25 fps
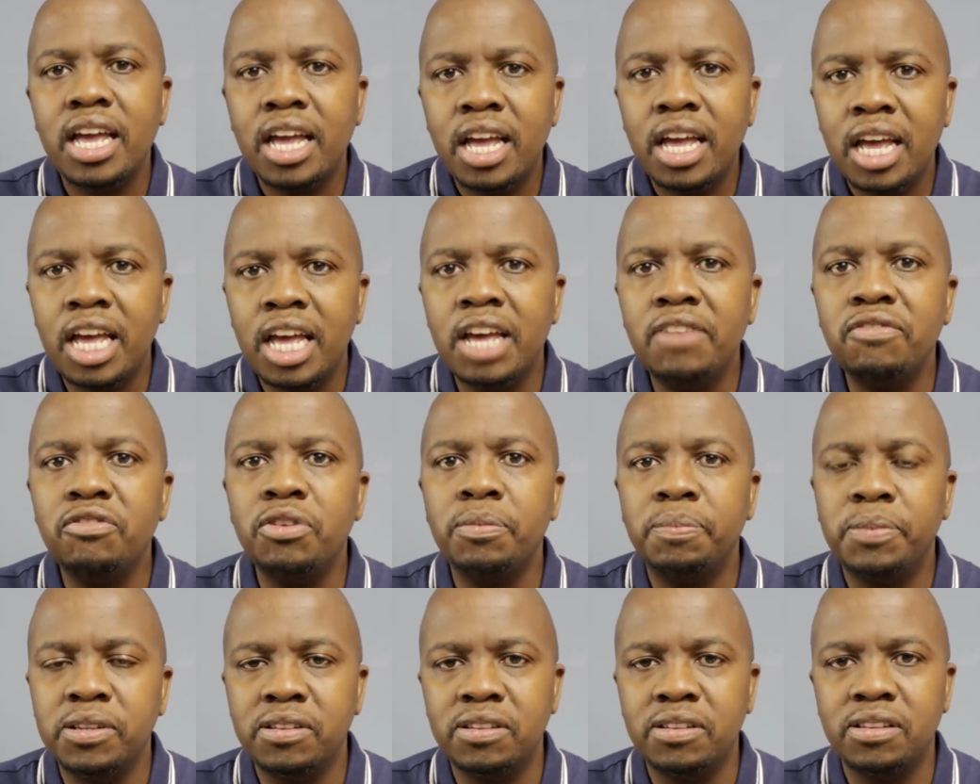Every
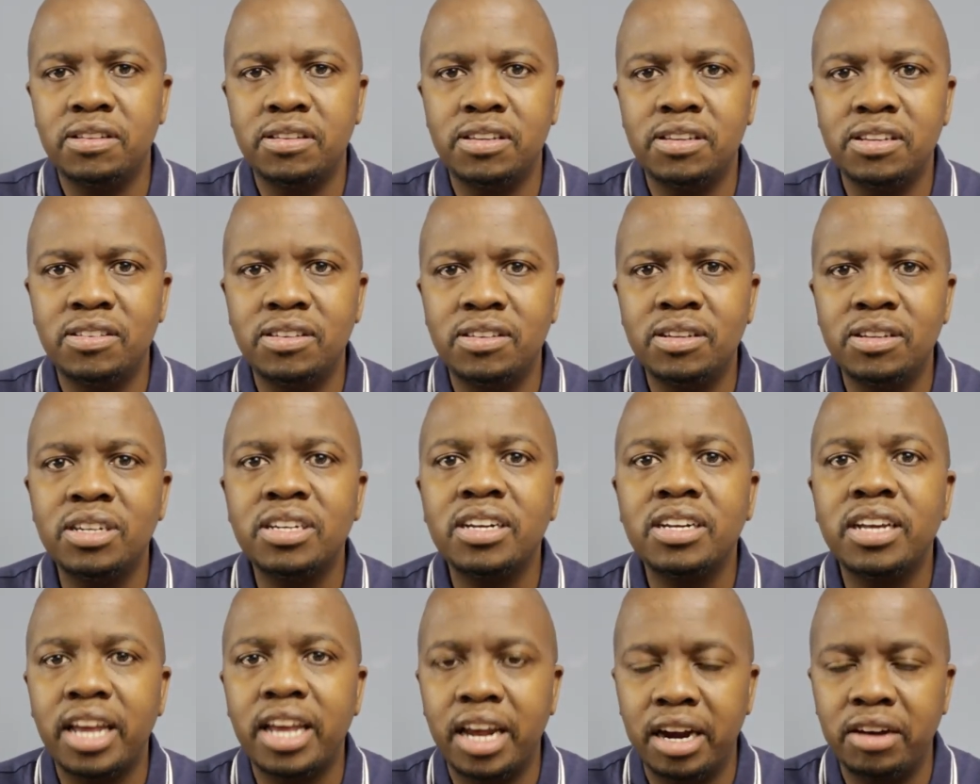business
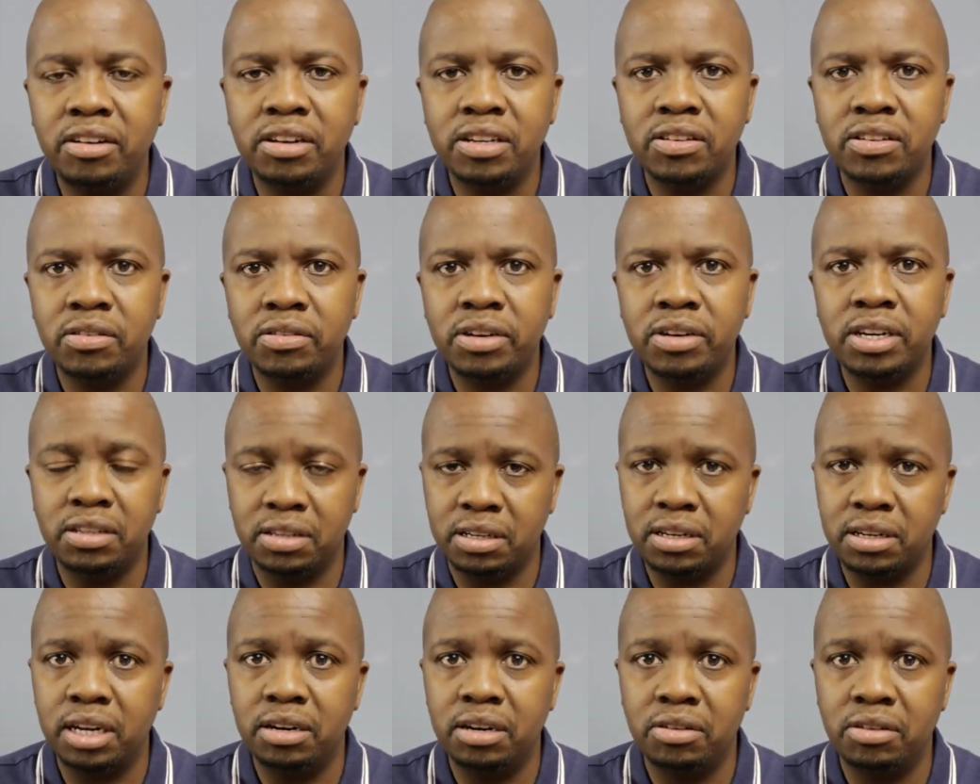decision carries
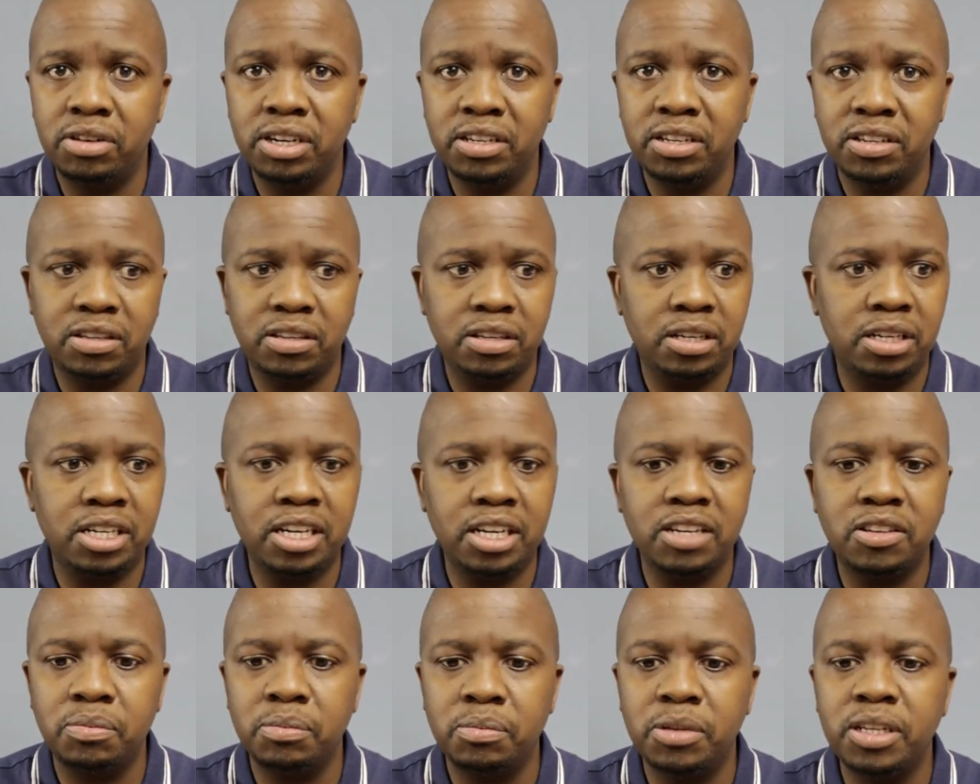risk, and risk
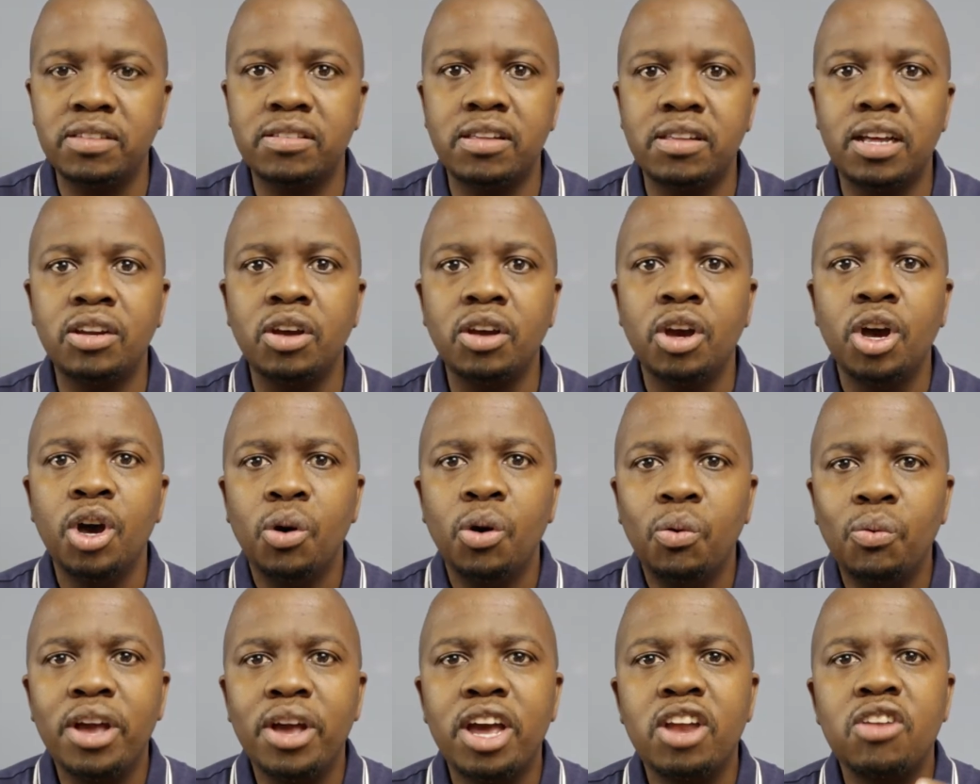just means that
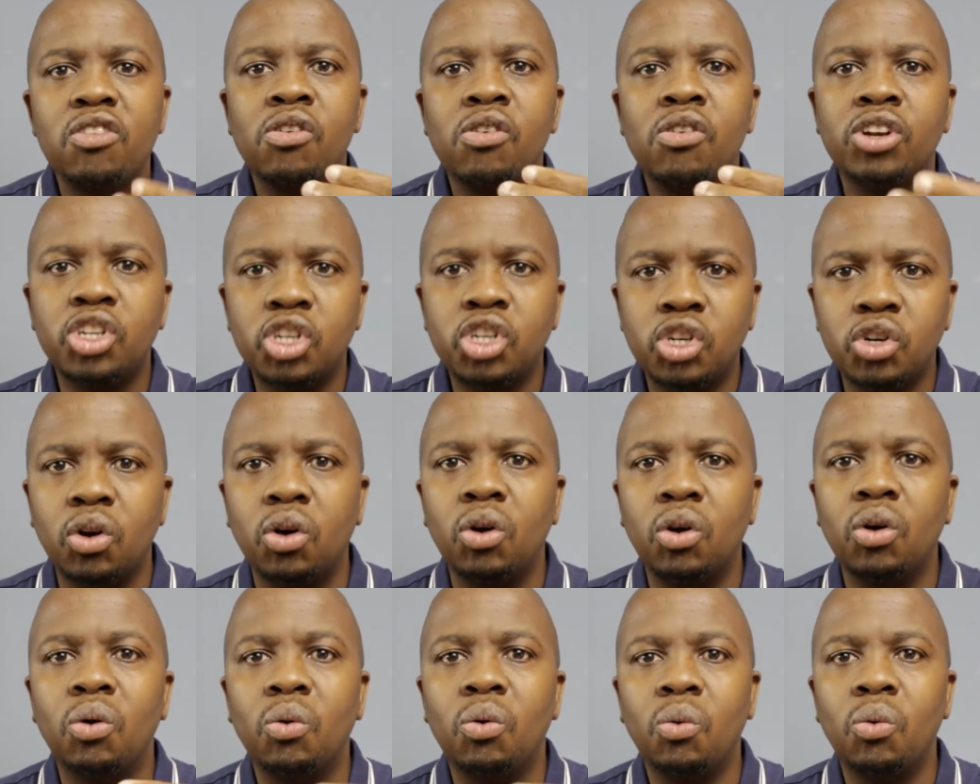we are not
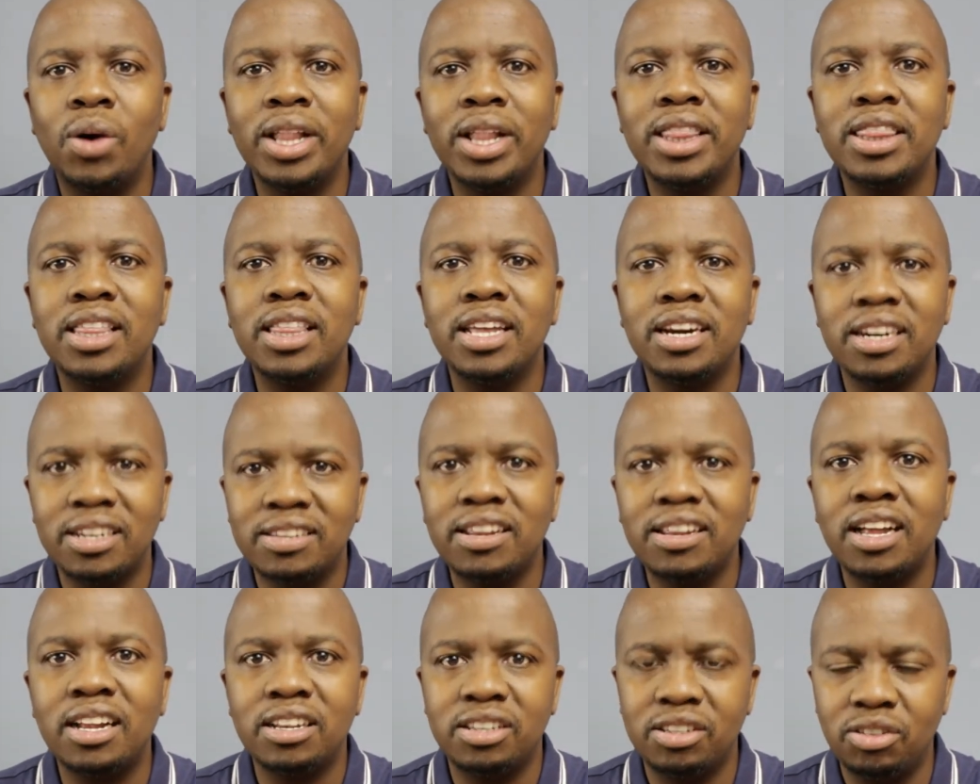sure what the
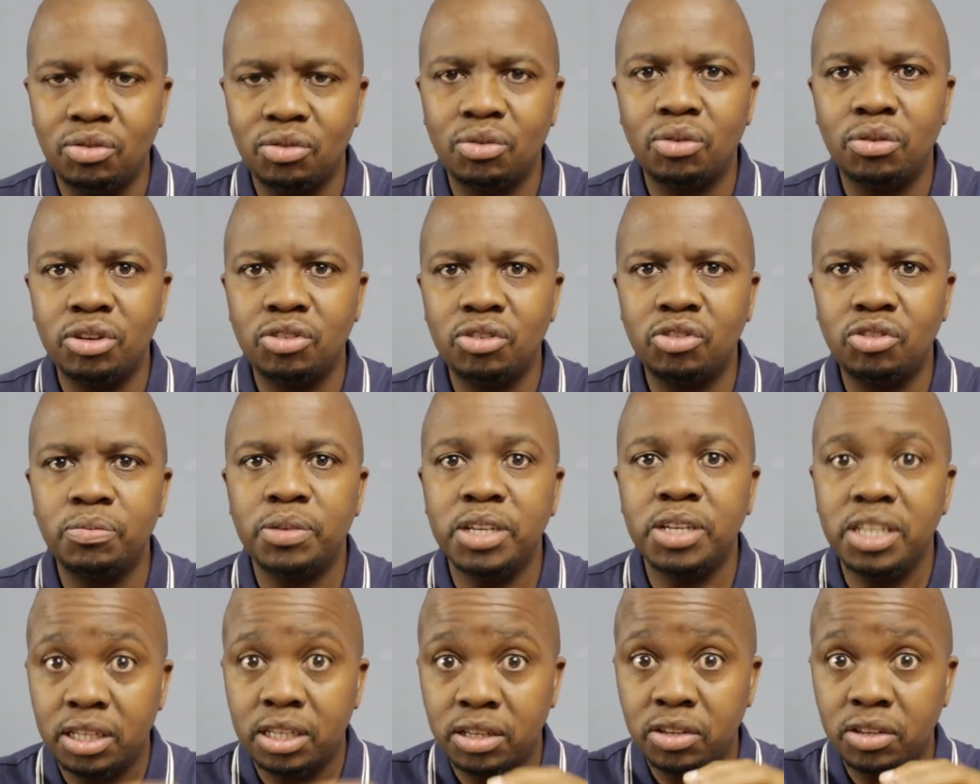result is going to be.